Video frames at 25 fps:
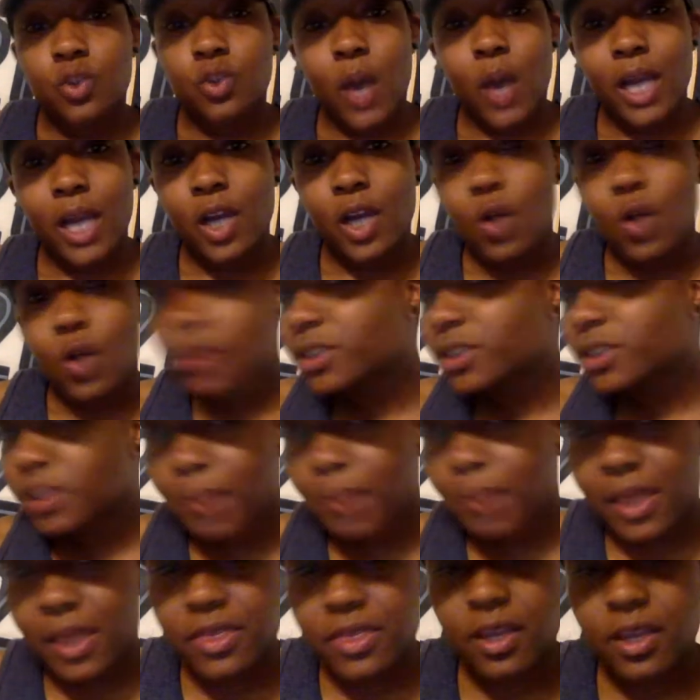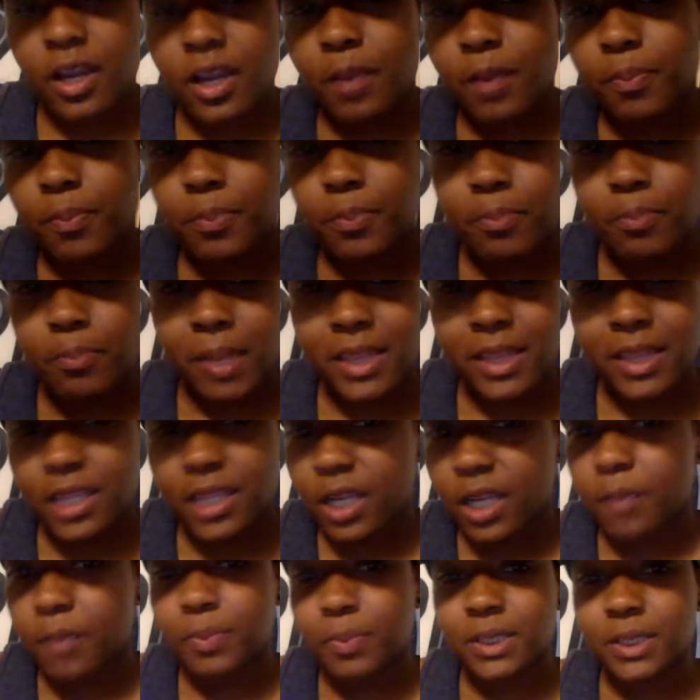I go into my ther my
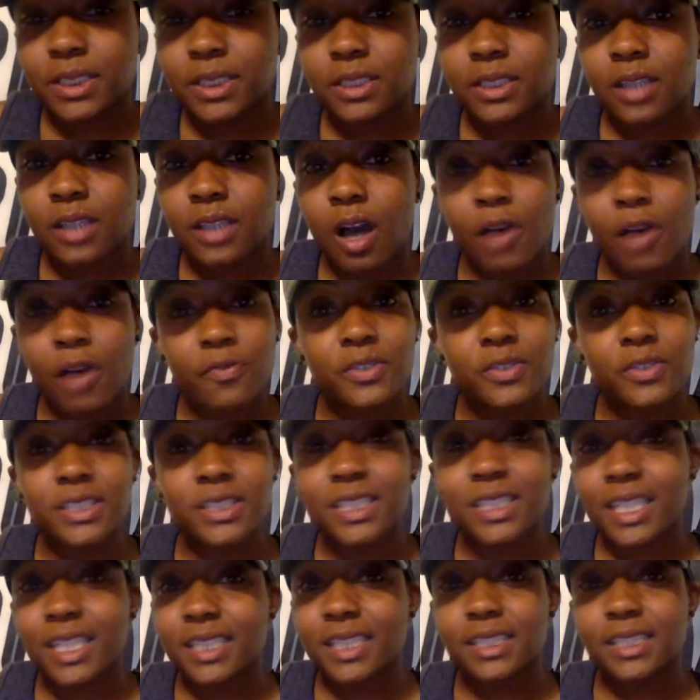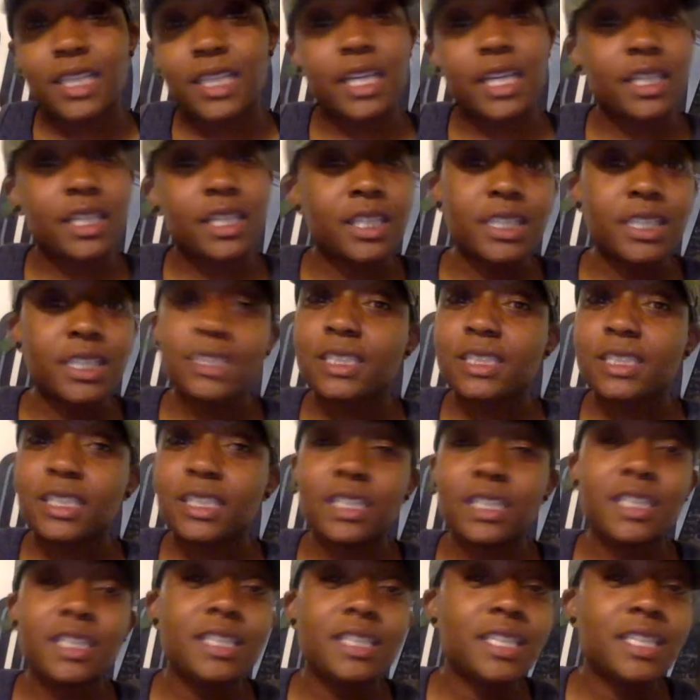therapist's office and I say,
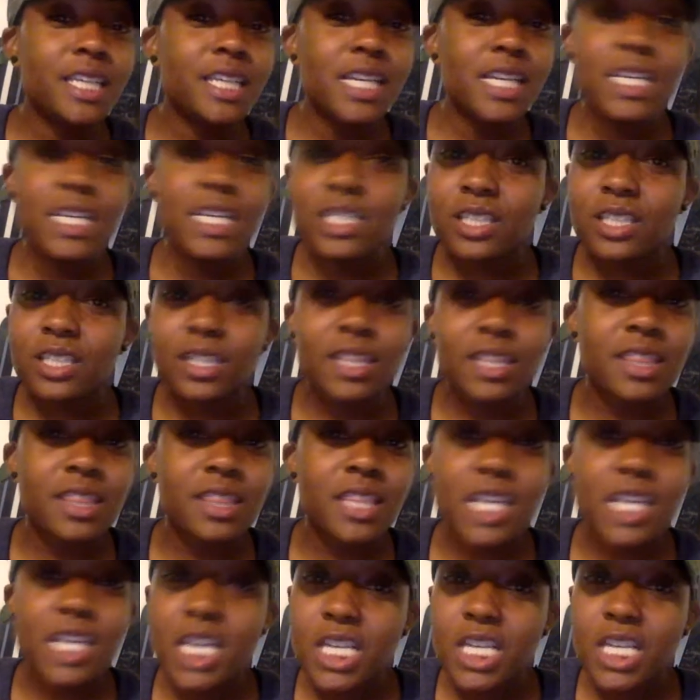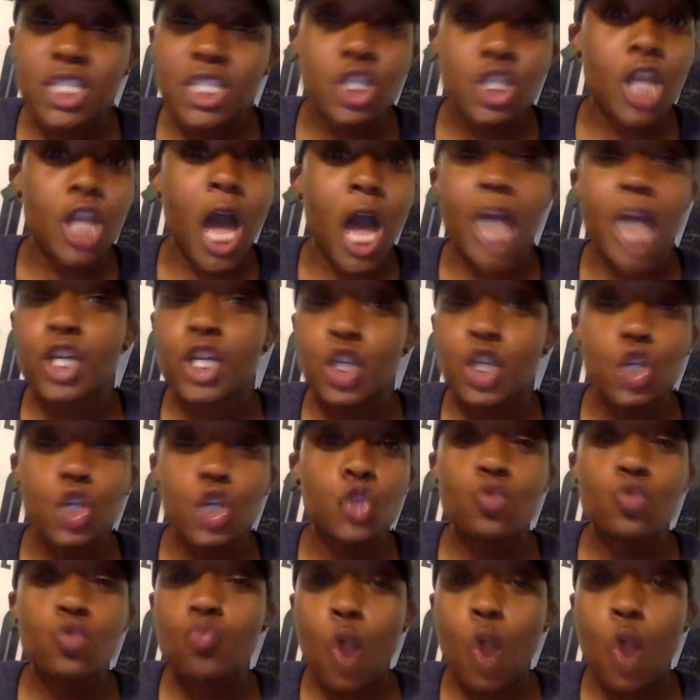"Listen, these are the things that I need
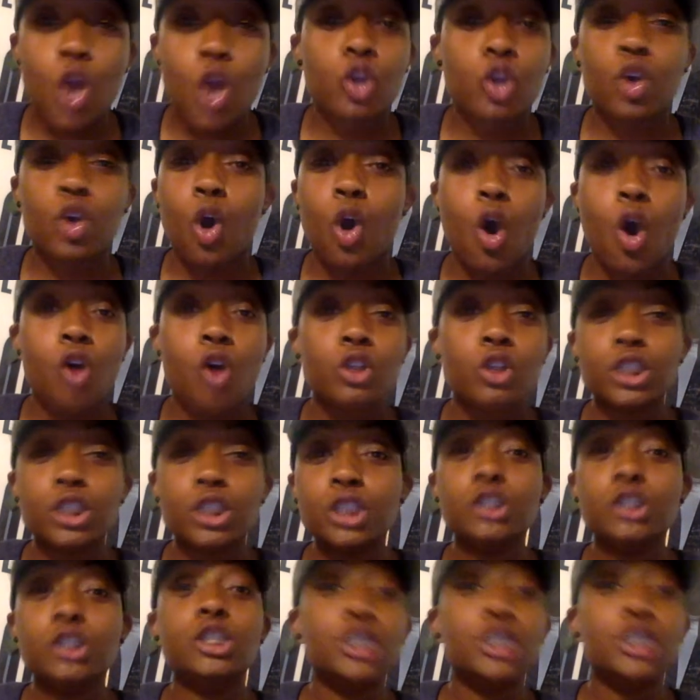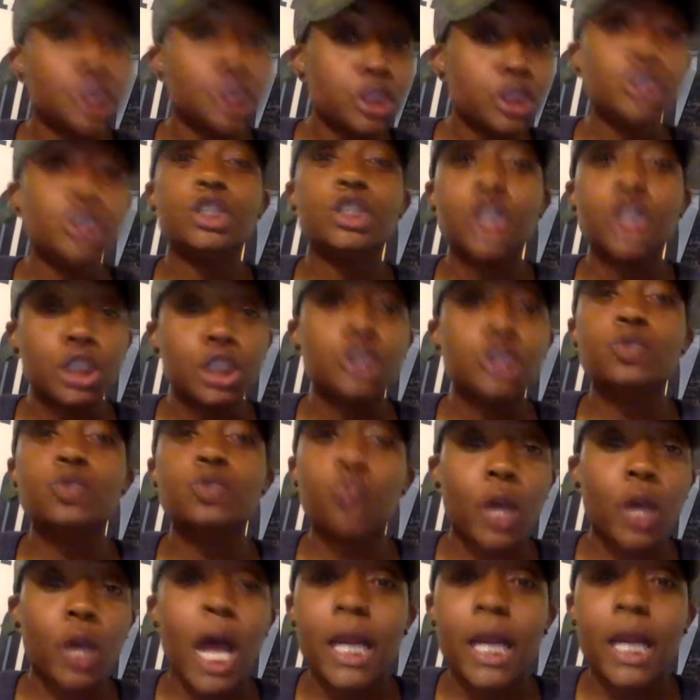to work on. This is this is
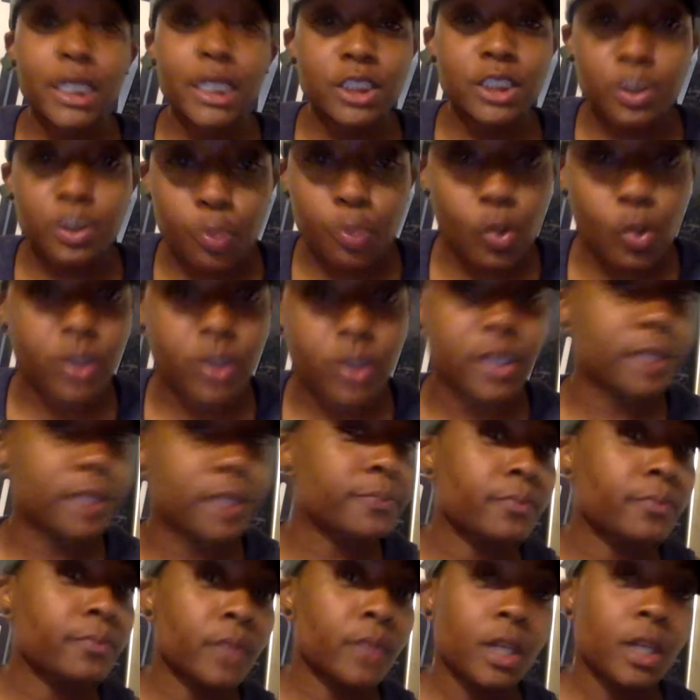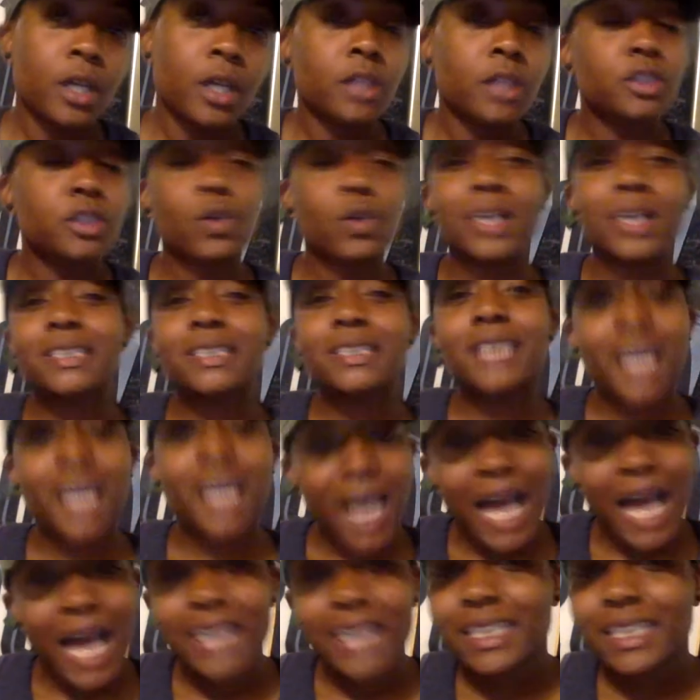what I need support in." So I say,
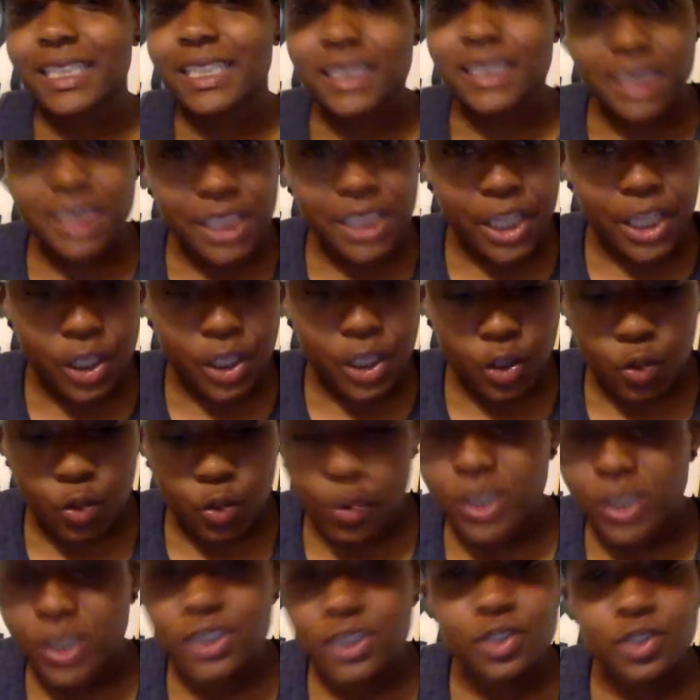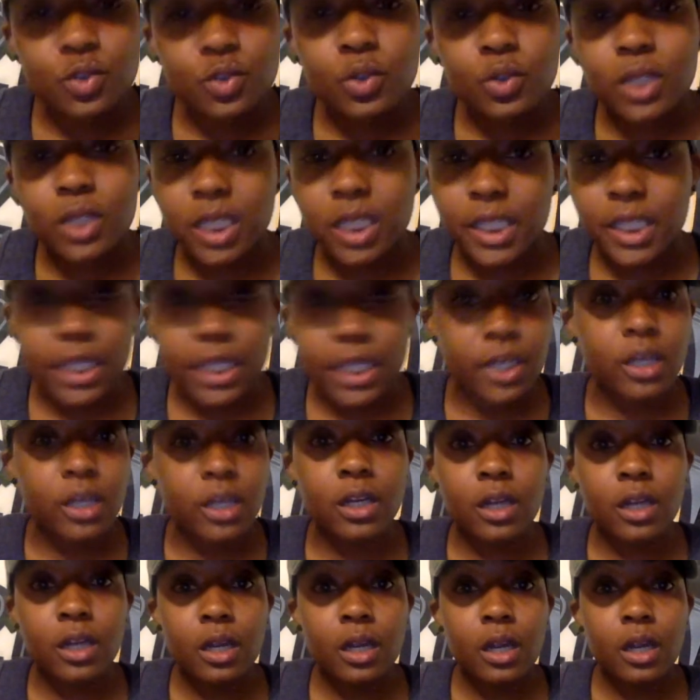"I need to get crystal
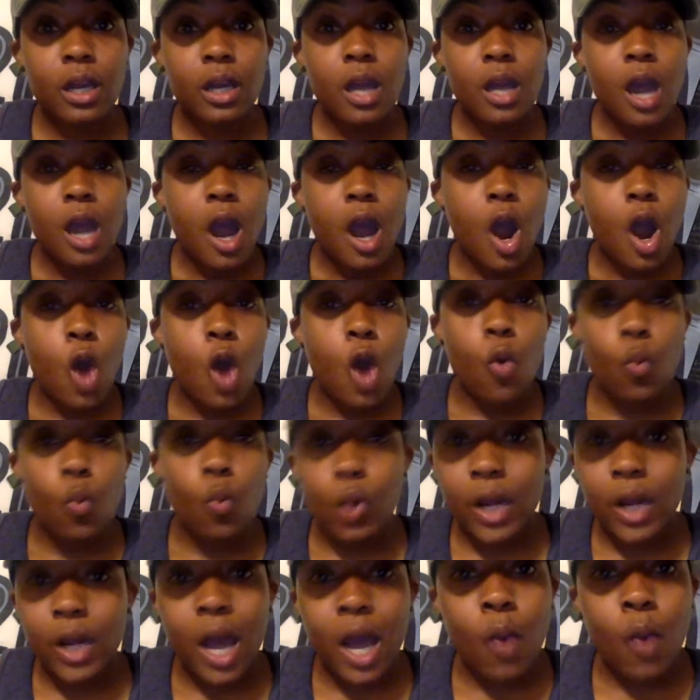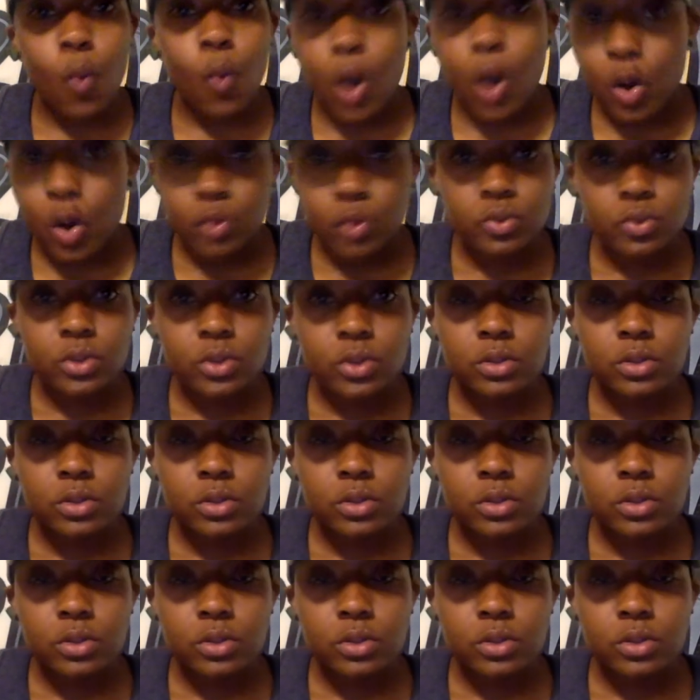clear on what I want."